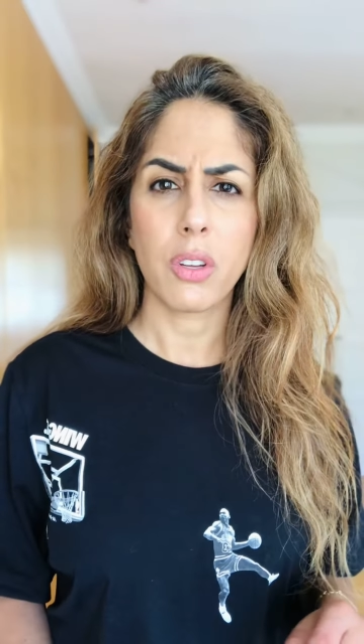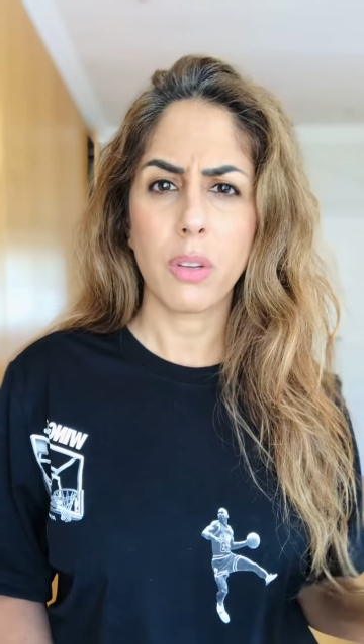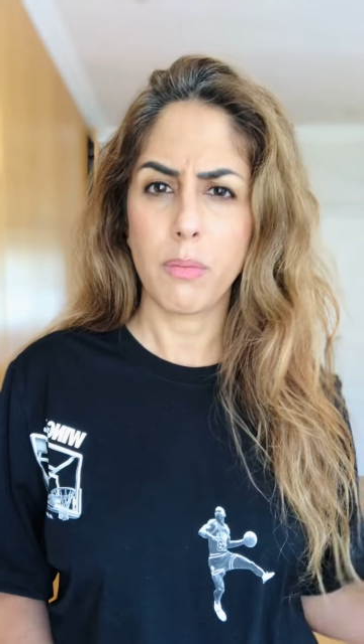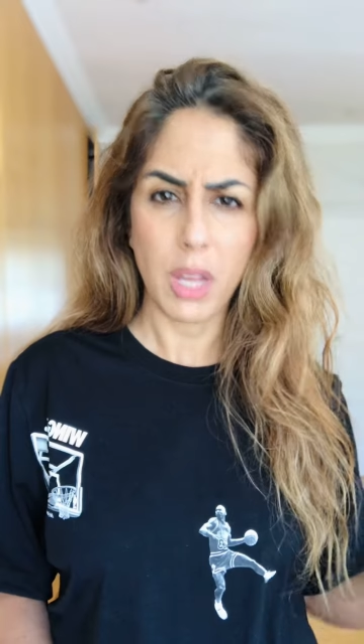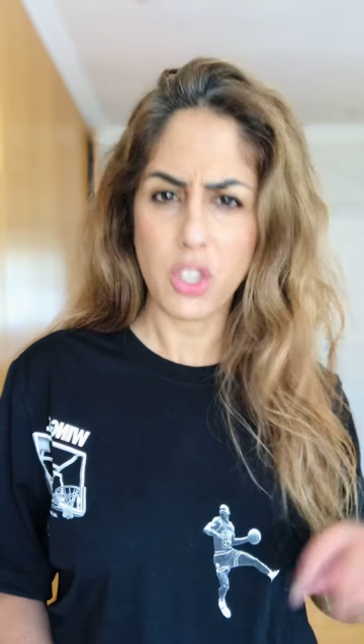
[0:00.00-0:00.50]

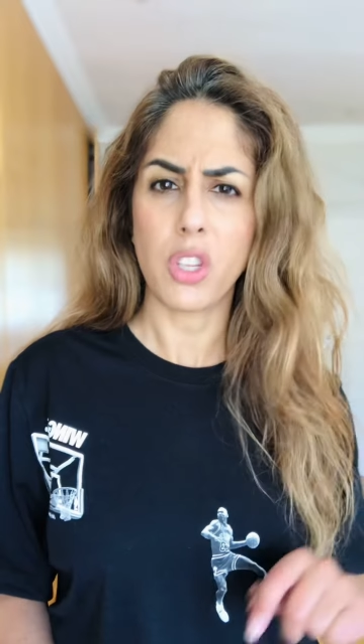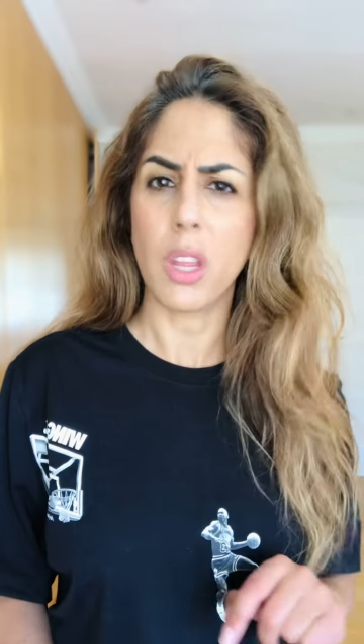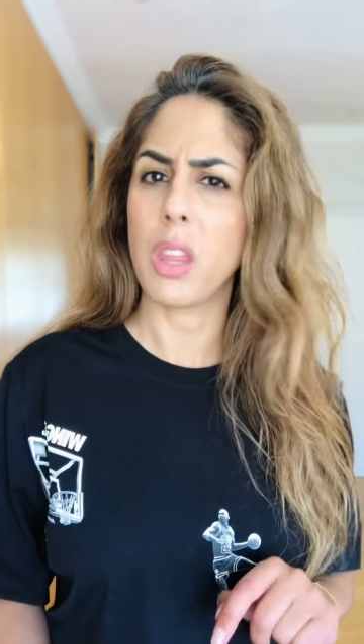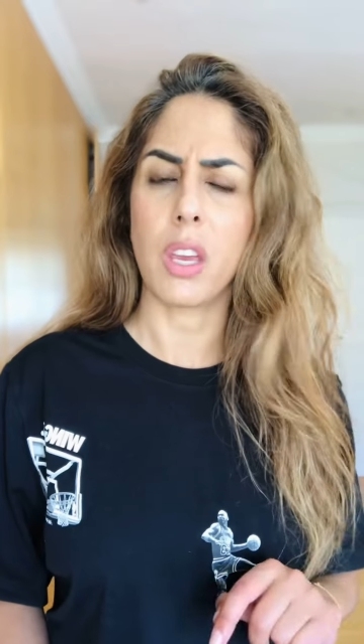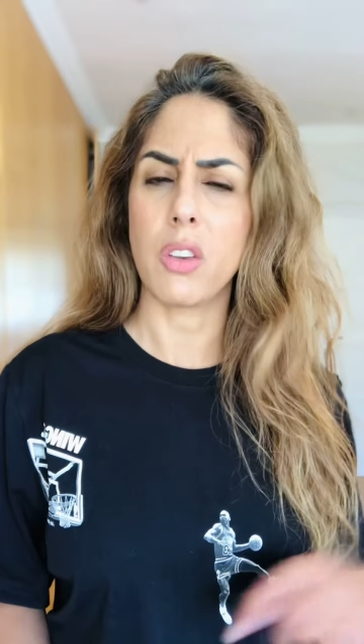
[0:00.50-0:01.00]
mention the
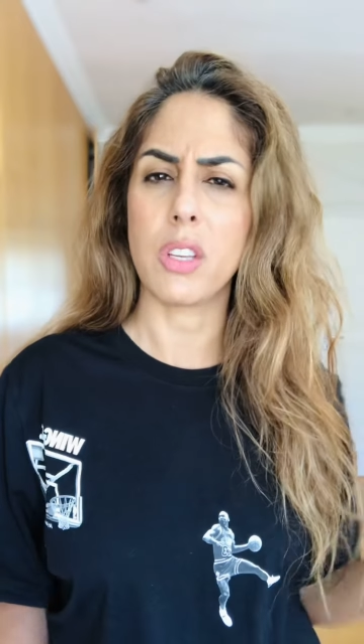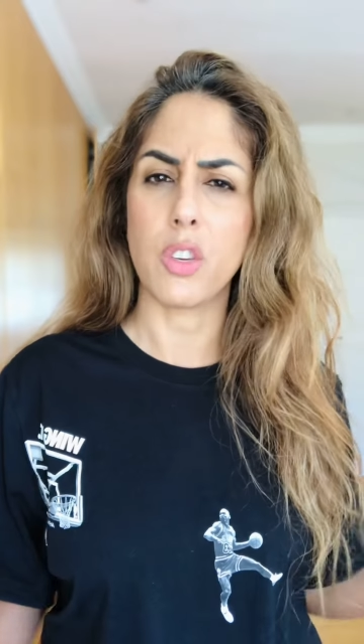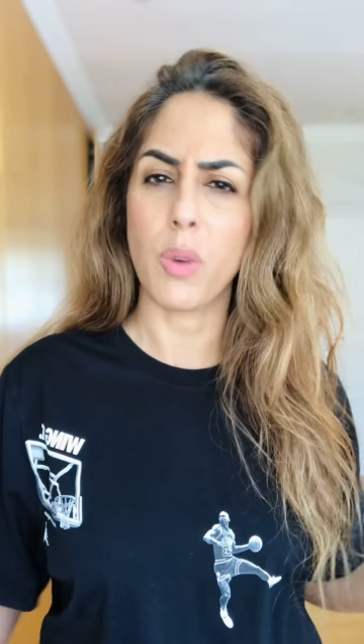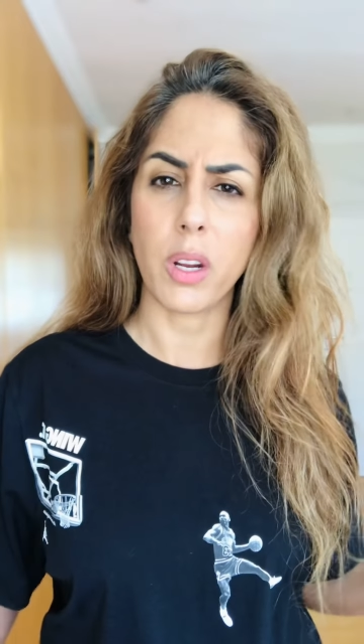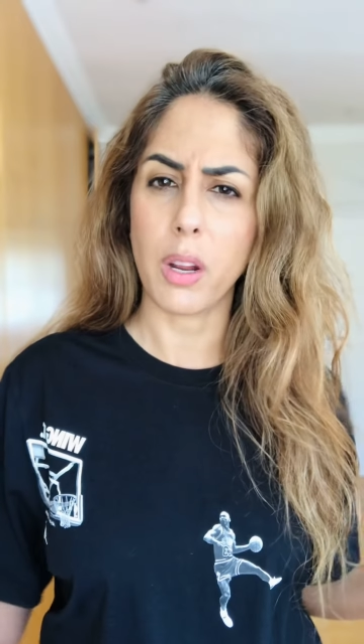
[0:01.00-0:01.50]
thing you said you
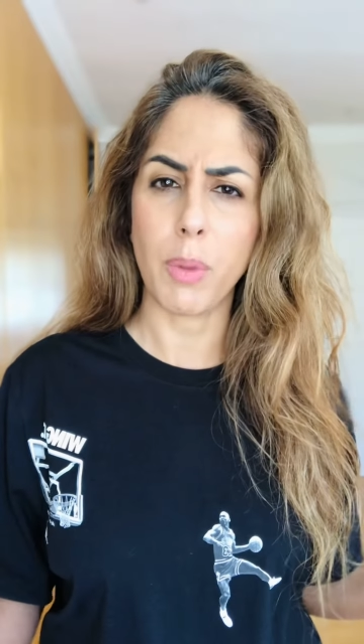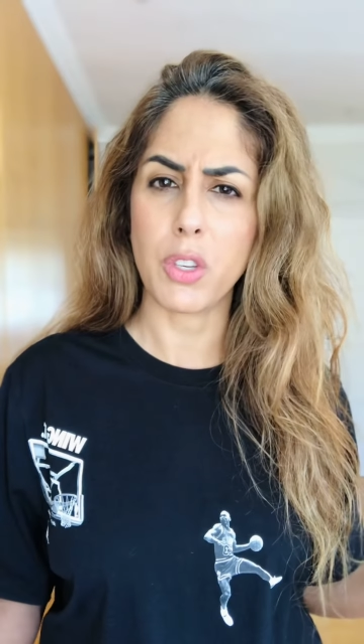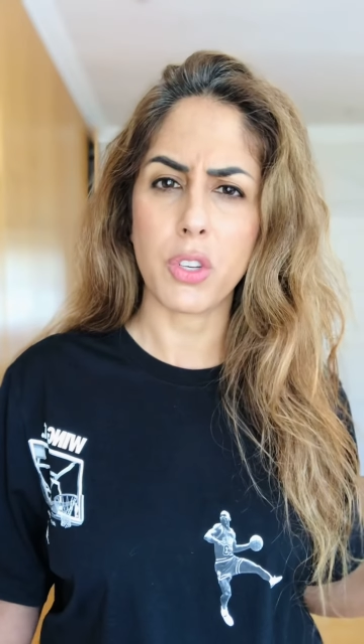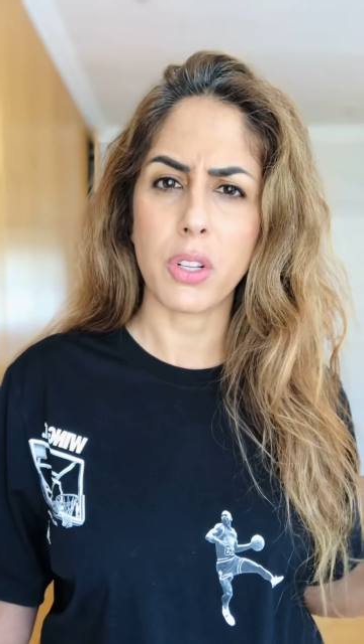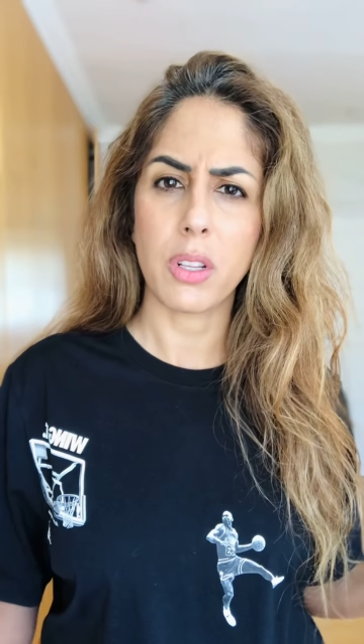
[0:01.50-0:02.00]
weren't going to
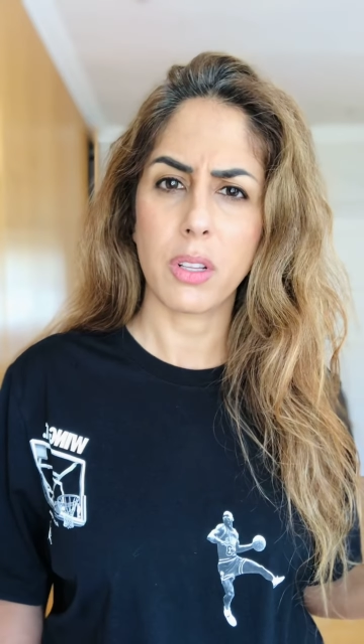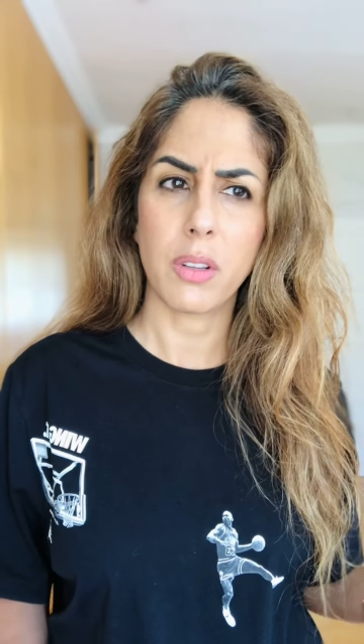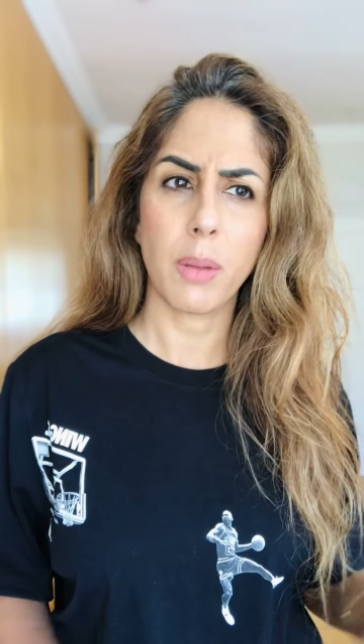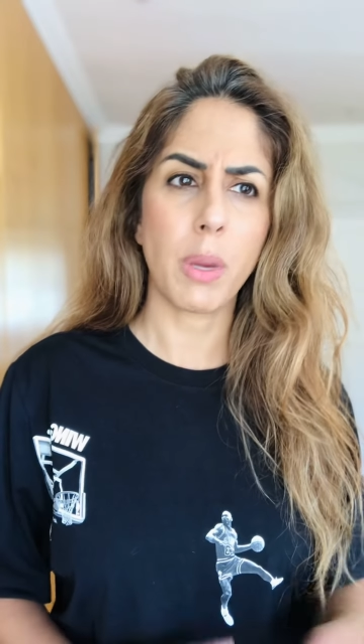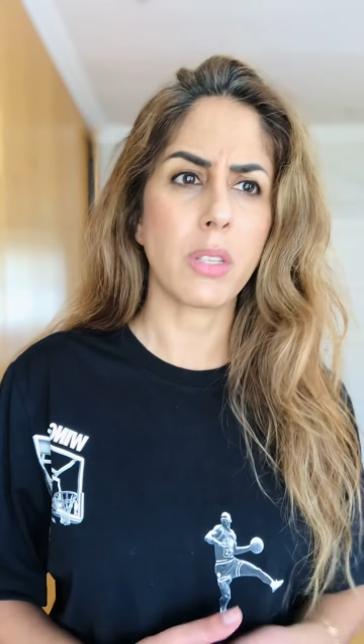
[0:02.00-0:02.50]
mention?
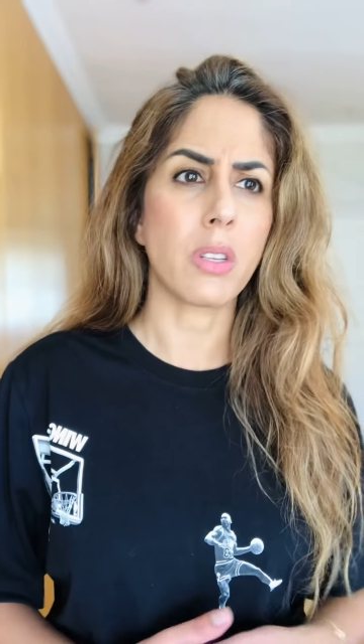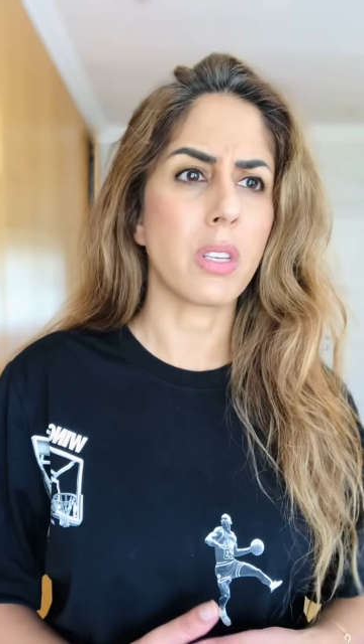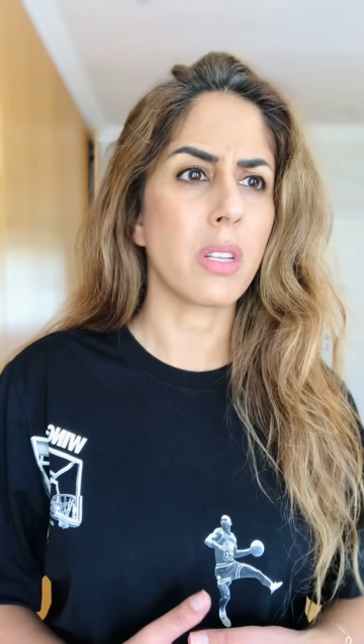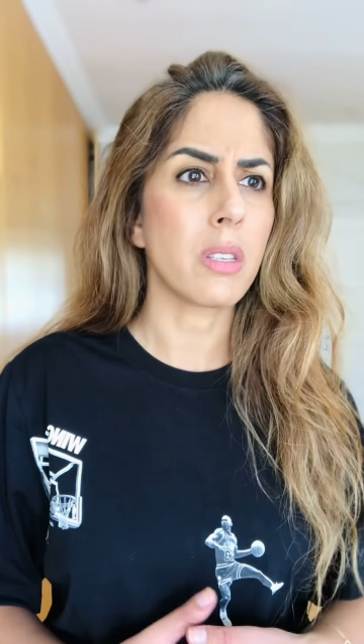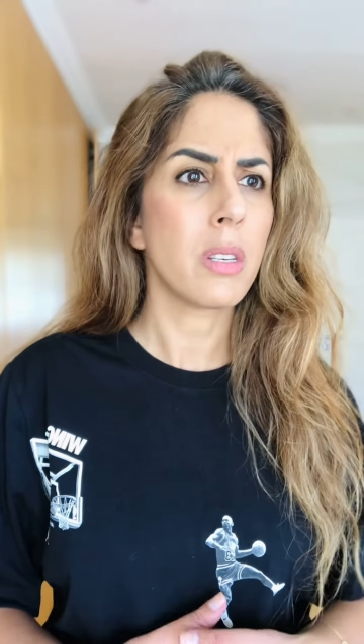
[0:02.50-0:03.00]
That makes no
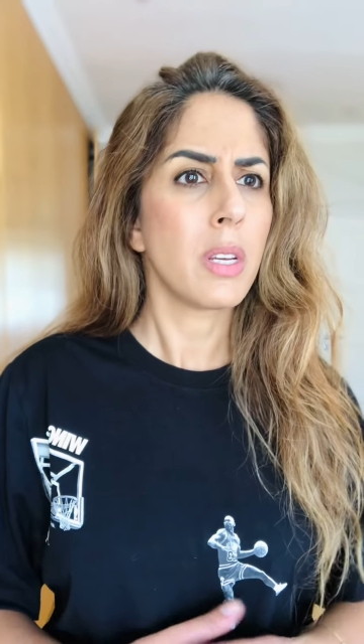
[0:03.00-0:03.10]
sense.